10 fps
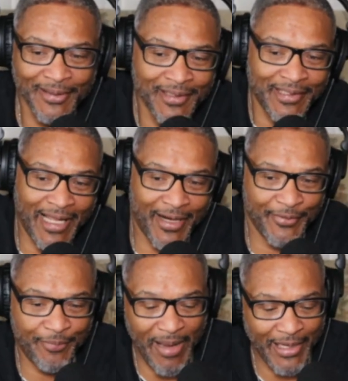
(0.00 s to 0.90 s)
Now
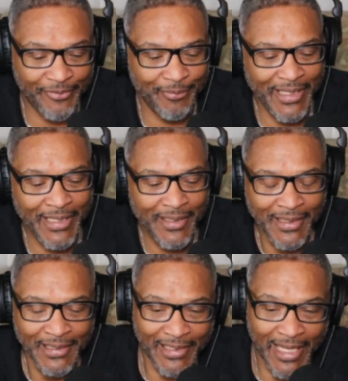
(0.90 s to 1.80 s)
it's back to me.
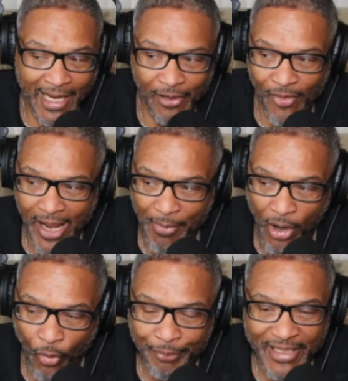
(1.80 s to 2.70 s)
Now I don't have my
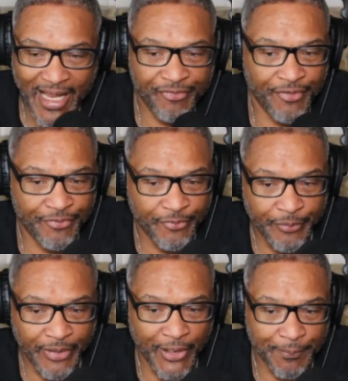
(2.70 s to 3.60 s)
O B S
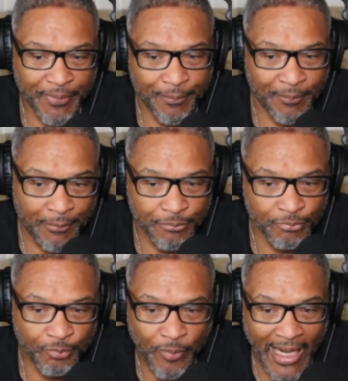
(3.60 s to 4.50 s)
system up. I'm
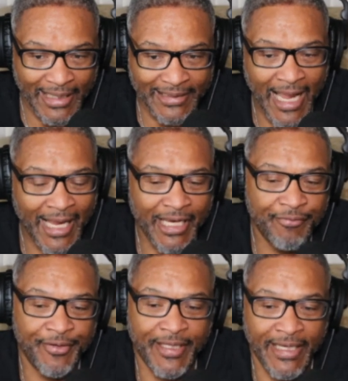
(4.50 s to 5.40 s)
I'm I got
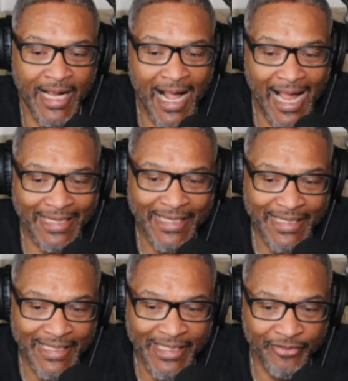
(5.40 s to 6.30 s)
everything
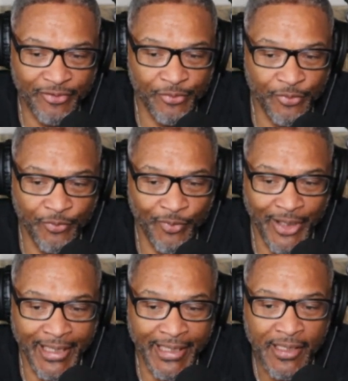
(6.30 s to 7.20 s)
hotkeyed to the
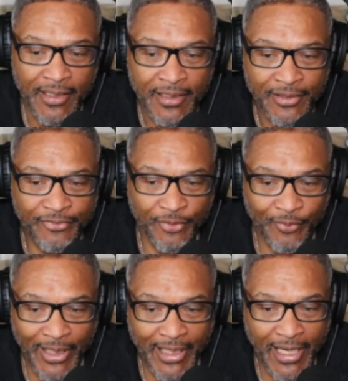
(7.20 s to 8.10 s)
way to the
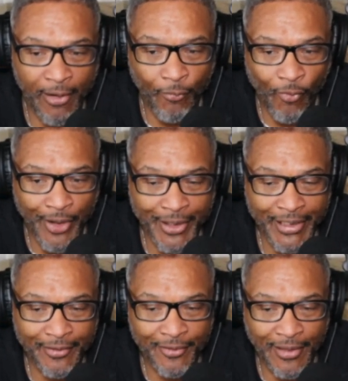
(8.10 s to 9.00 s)
way I
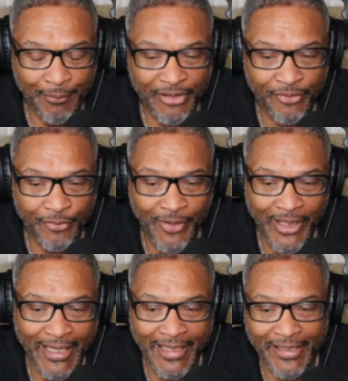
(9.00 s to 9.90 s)
wanted. I mean to the
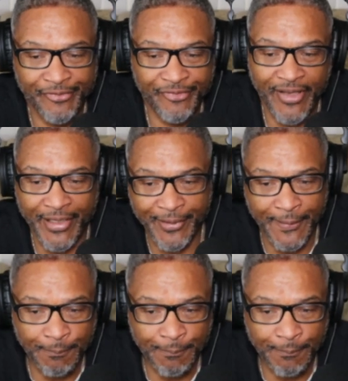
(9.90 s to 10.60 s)
way I got it set up.